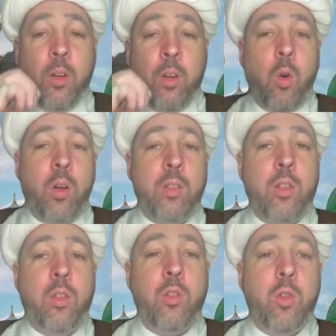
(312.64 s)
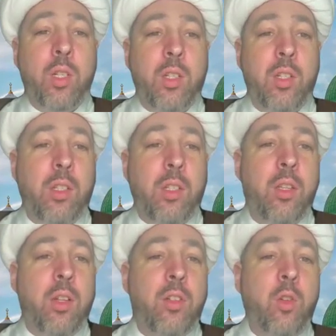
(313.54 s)
According to the traditions,
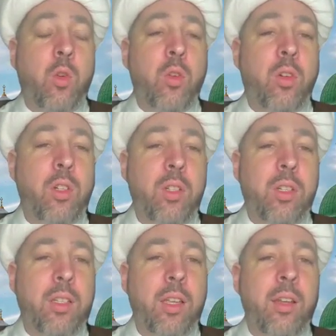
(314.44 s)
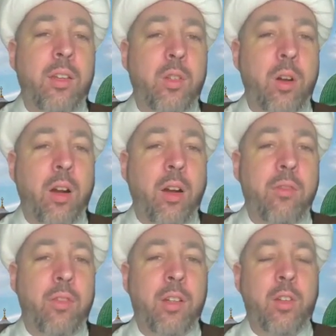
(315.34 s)
there's no goodness in
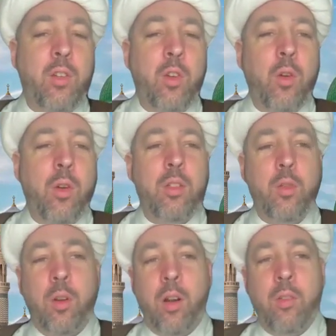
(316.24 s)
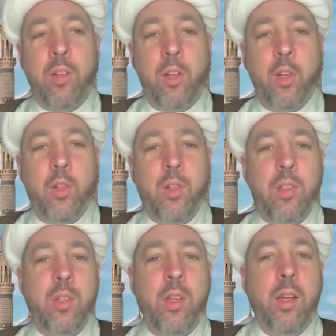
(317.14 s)
israf, and there's no israf in
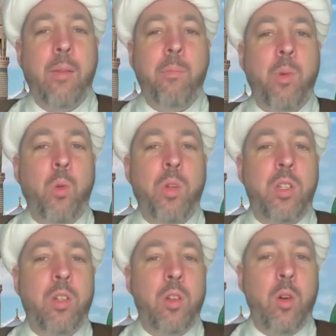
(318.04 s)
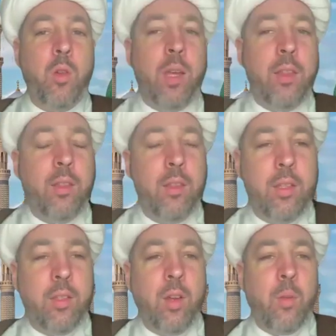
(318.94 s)
goodness. But we should know that
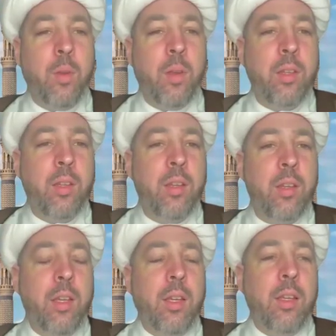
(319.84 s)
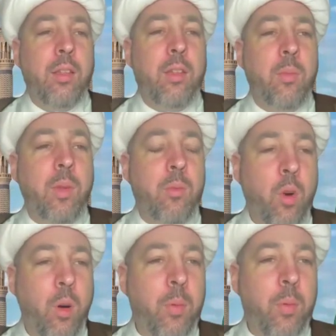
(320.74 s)
this opinion to be
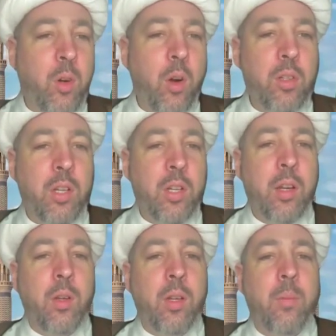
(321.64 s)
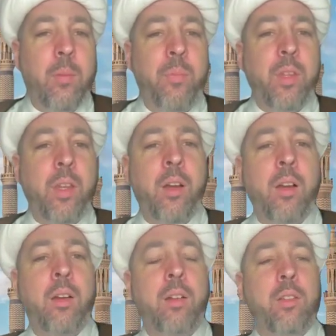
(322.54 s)
more precautionary,
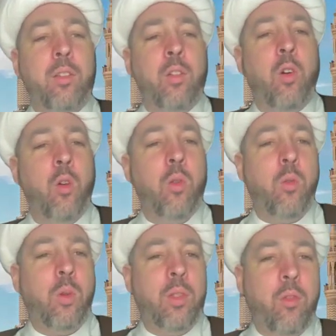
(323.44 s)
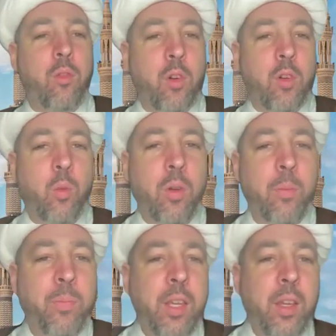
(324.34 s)
to go with the first
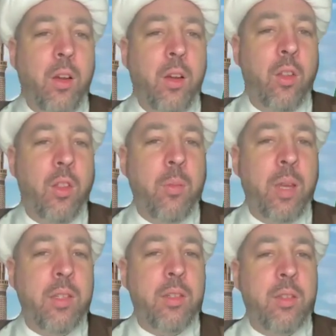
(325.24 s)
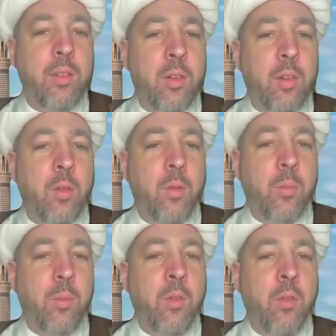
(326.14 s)
one, on the basis,
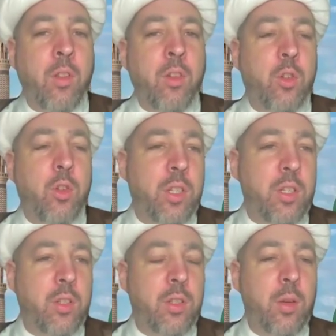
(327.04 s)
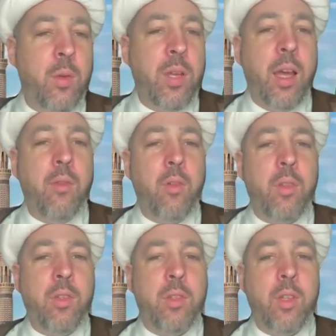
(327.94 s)
of other traditions that we have
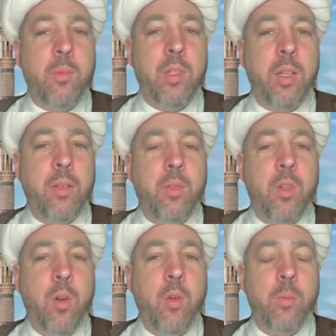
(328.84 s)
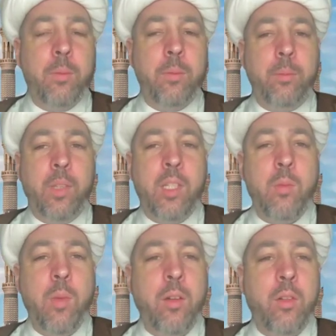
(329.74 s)
on this subject. So
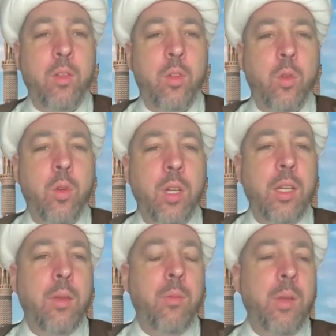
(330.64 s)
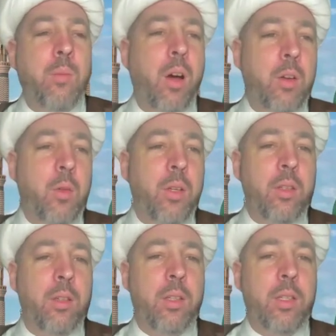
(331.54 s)
it's better to be moderate
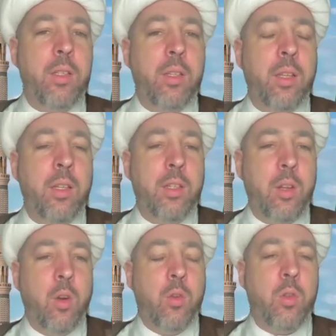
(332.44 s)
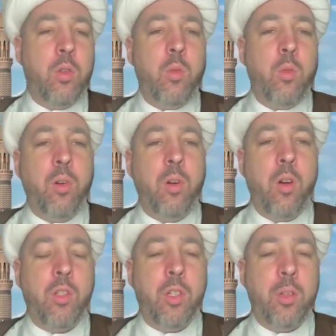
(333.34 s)
in this, and it's closer to
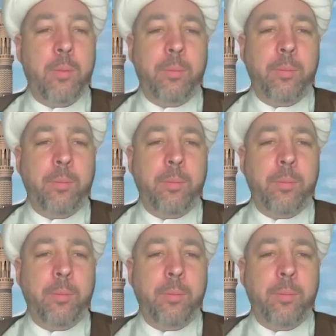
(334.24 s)
precaution.